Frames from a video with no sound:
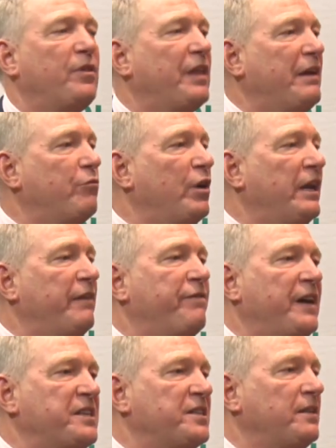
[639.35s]
They really,
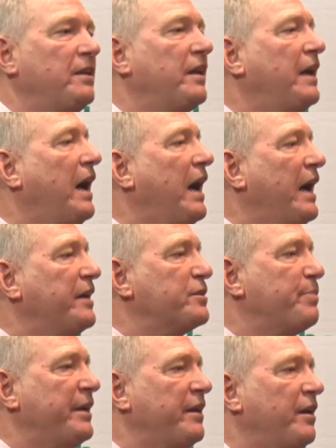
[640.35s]
Faisal has
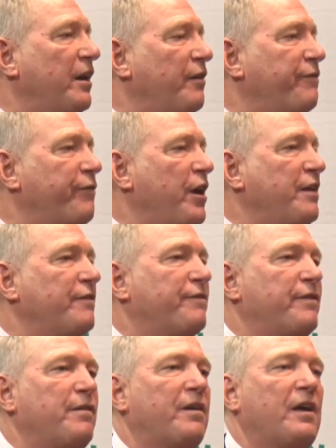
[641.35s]
been a friend
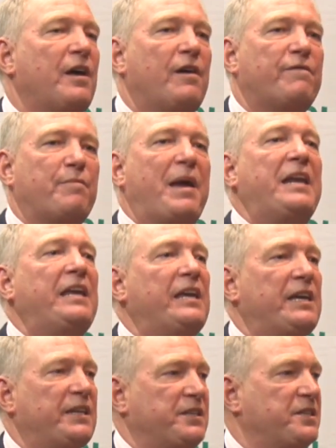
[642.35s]
for many
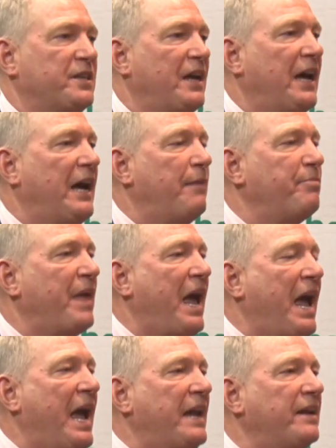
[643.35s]
years,
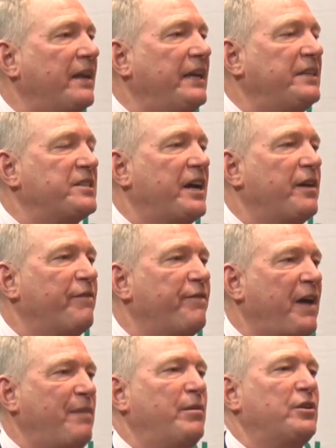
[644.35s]
and he's done a
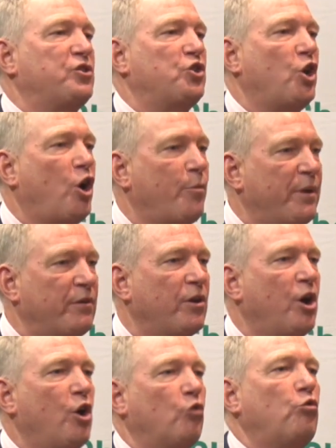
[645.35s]
fabulous job in
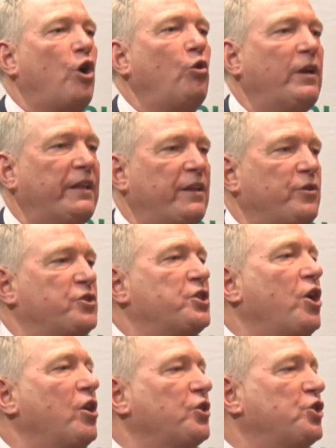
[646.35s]
rolling those
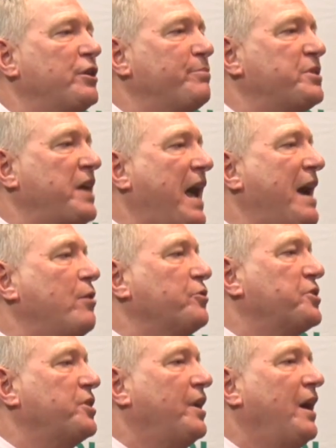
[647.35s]
scholarships
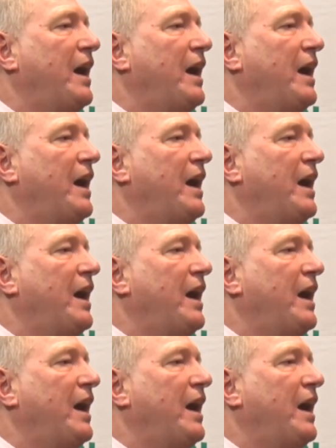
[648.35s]
out